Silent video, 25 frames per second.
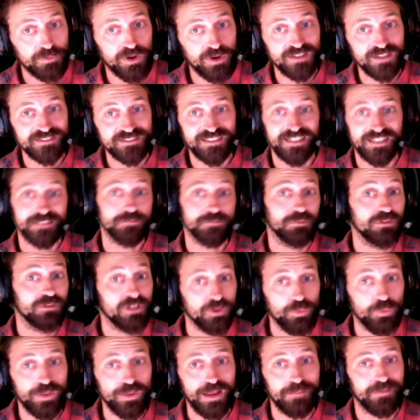process, but
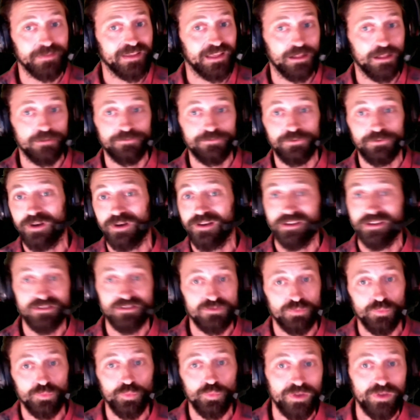look what happened in California. It
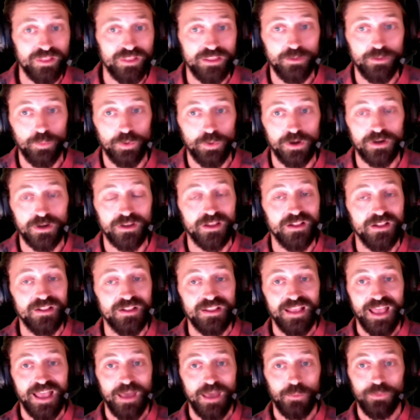doesn't really work.
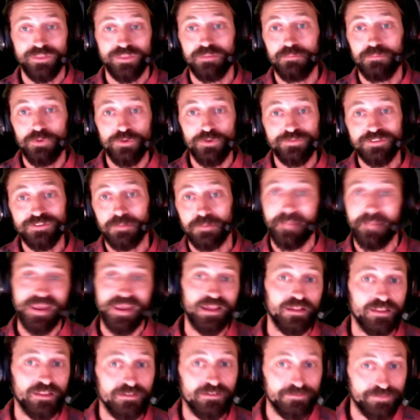And with the move to
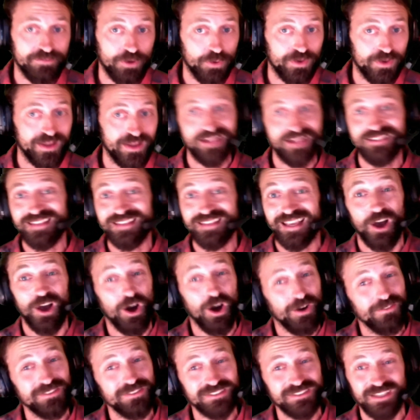mail-in voting, it's like
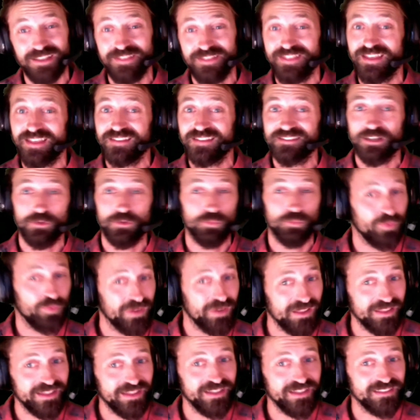all of a sudden things get
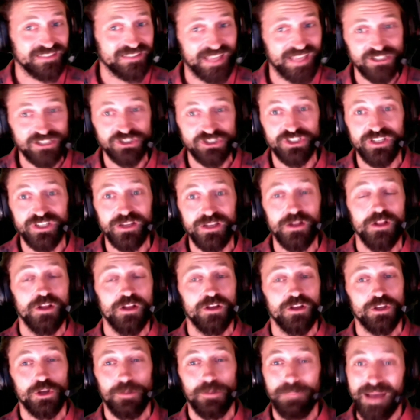really sketchy. You
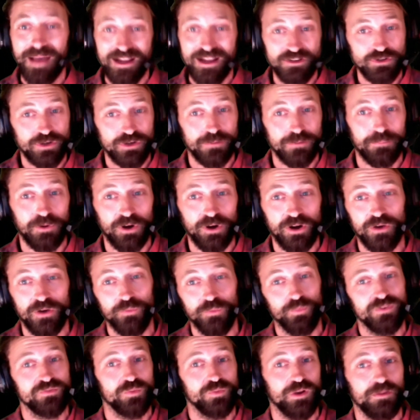know, Patrick Byrne
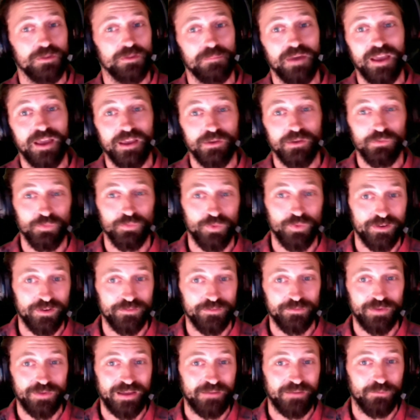was one of my one
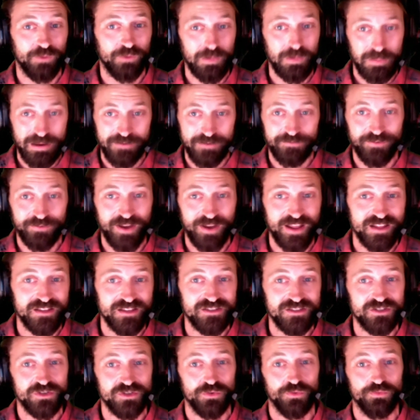of my one of my
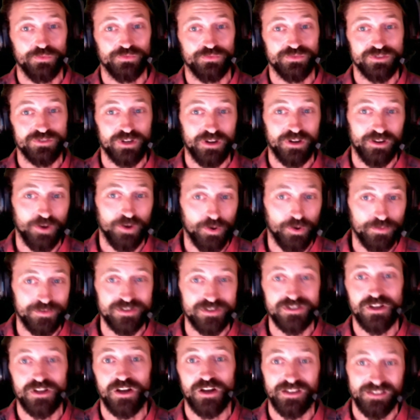friends who started
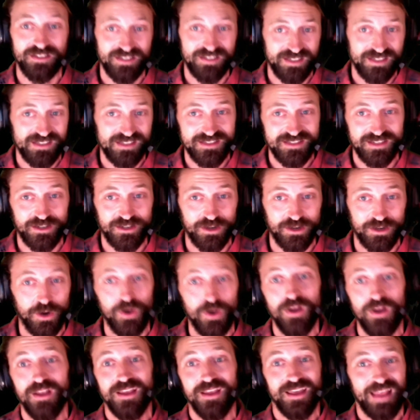Overstock and tZERO.
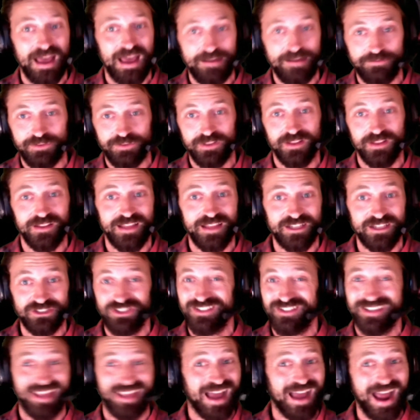And after the election,
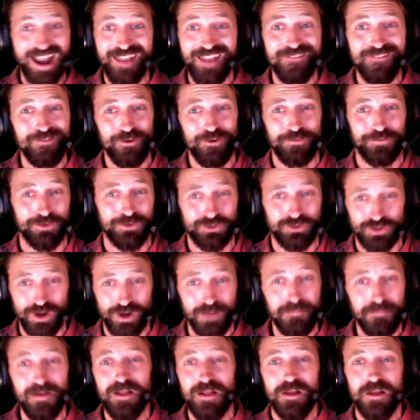he's like, I didn't vote for
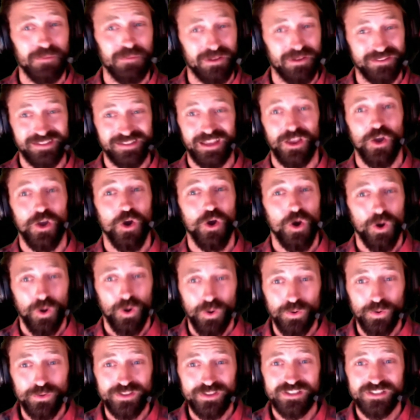Trump. I was like,
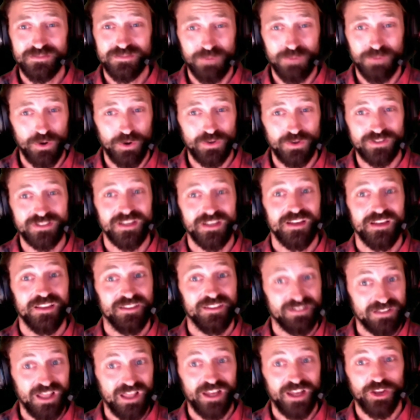holy smokes
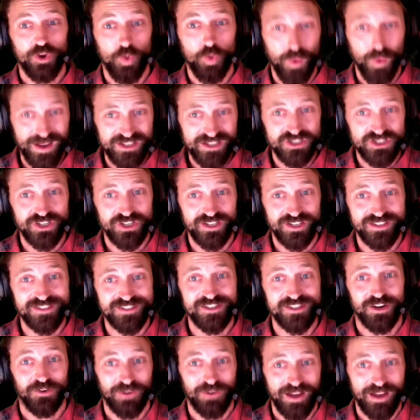there's a lot of questions
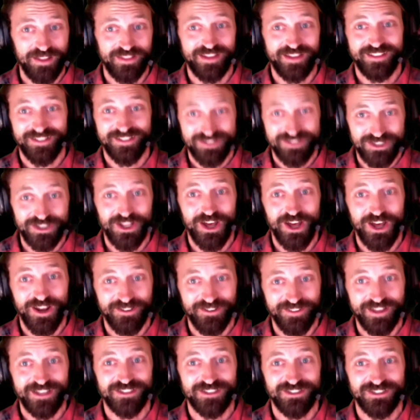around like there's a lot of
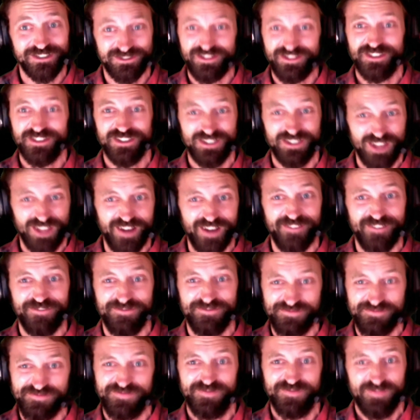like there's a lot of
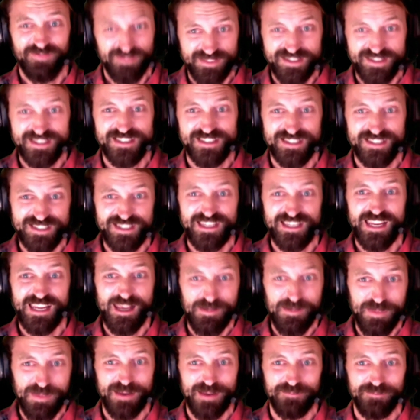
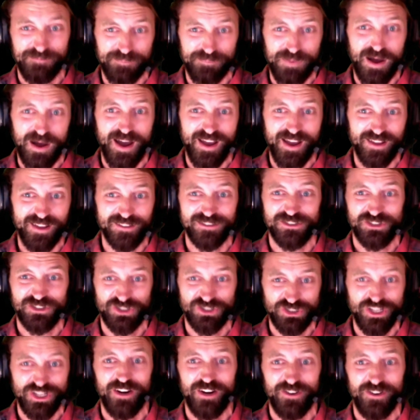steamy piles of
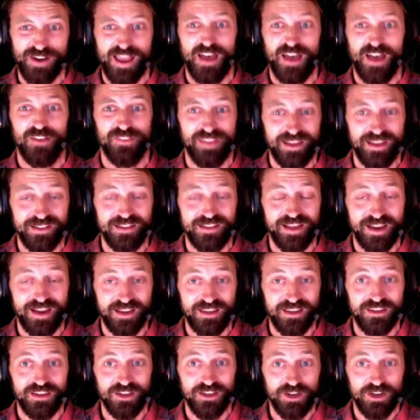shit around that like
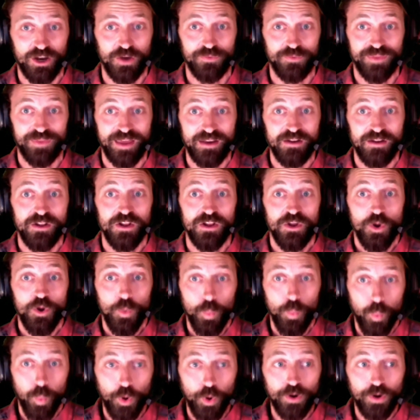you know that
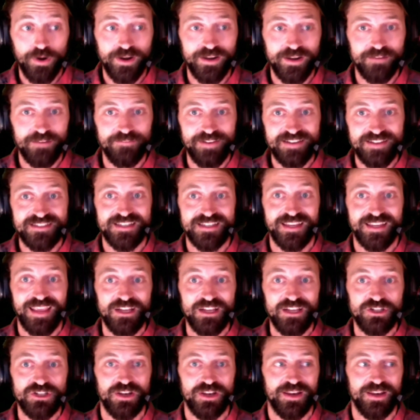warrant
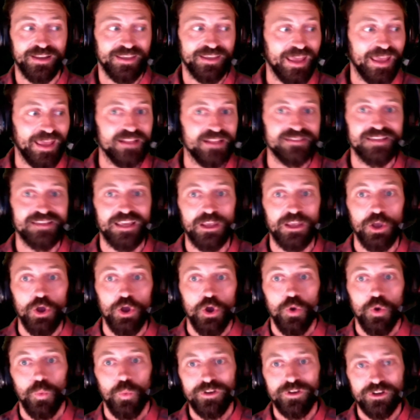investigation and again it's like
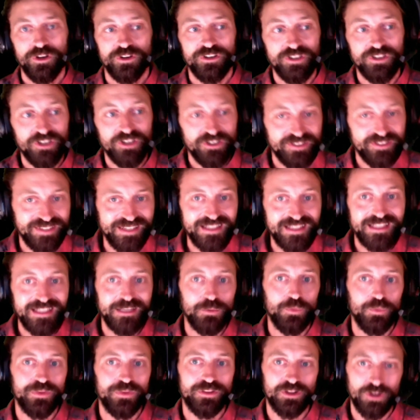when you're dealing
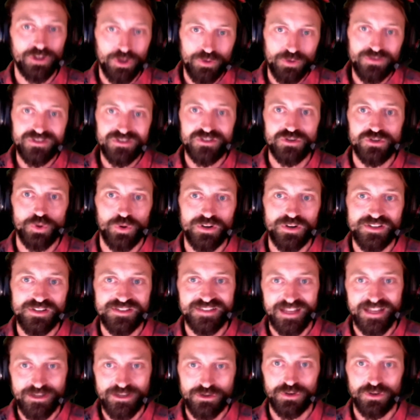with closed source
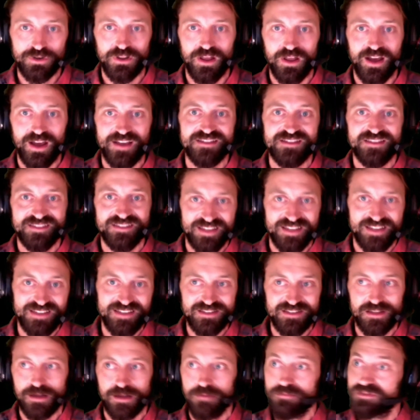centralized
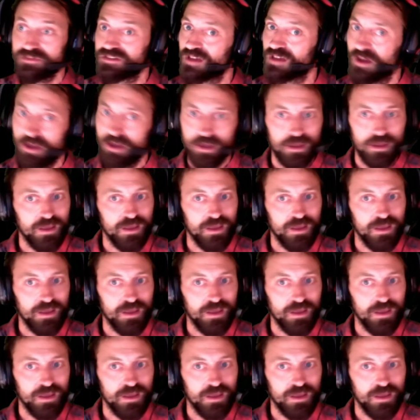systems